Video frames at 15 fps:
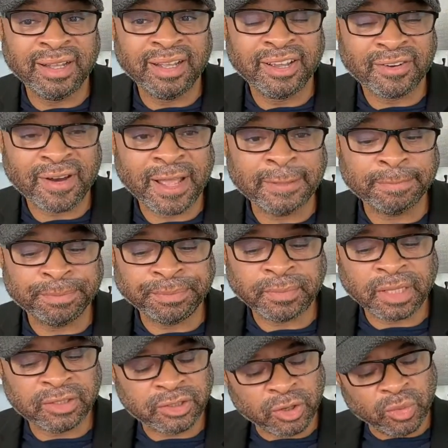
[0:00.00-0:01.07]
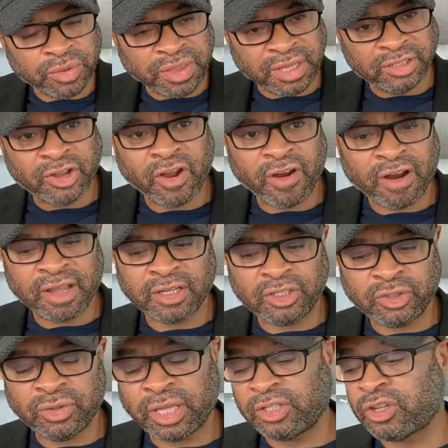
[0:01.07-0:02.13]
right? So when they target
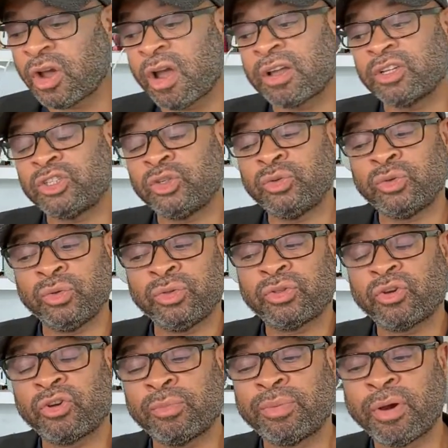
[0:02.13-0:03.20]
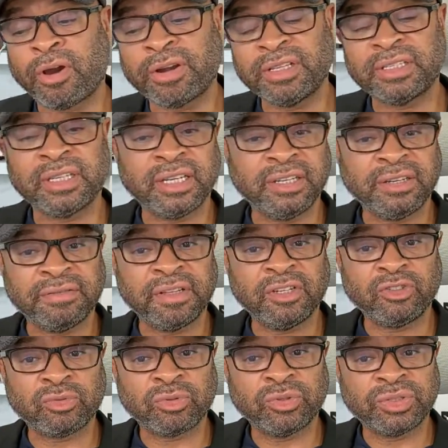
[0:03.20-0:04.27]
you through third parties and
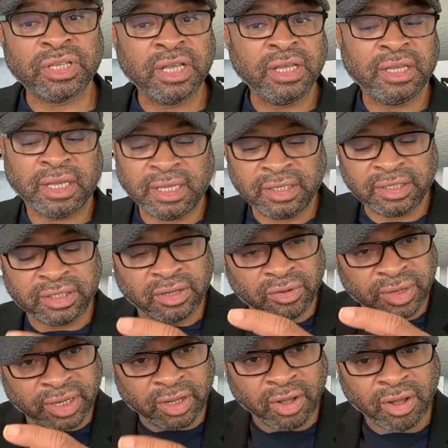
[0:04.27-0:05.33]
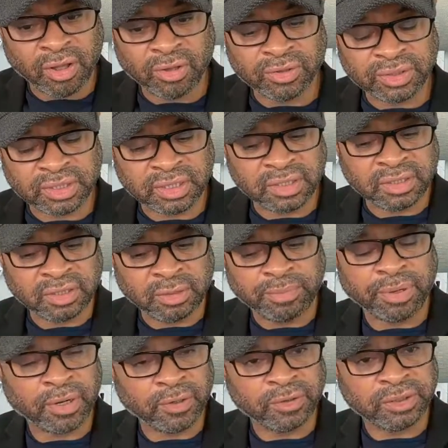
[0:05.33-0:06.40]
individuals. And so it causes the
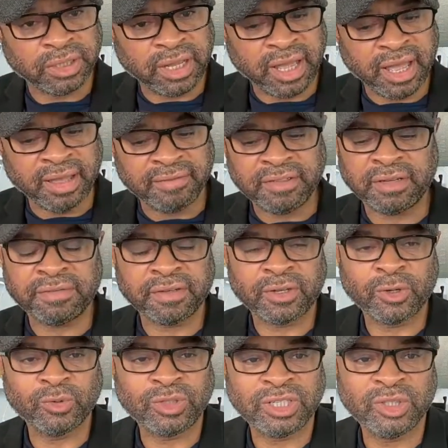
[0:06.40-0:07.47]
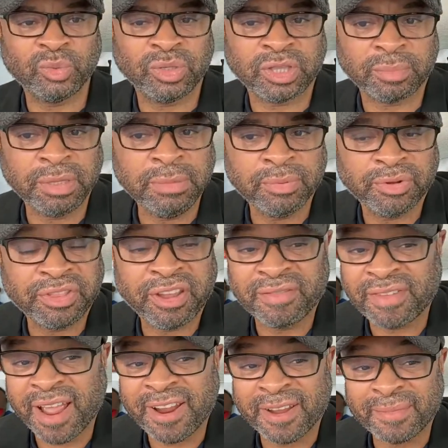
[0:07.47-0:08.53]
person to have difficulties with the people in their
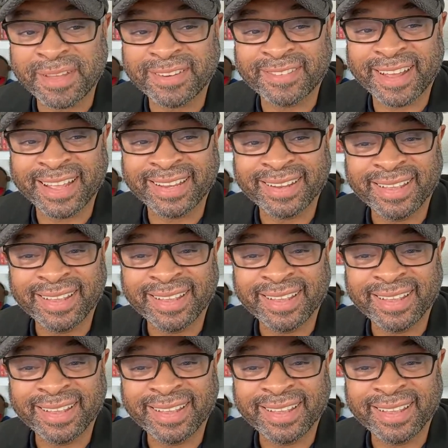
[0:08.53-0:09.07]
environment, right?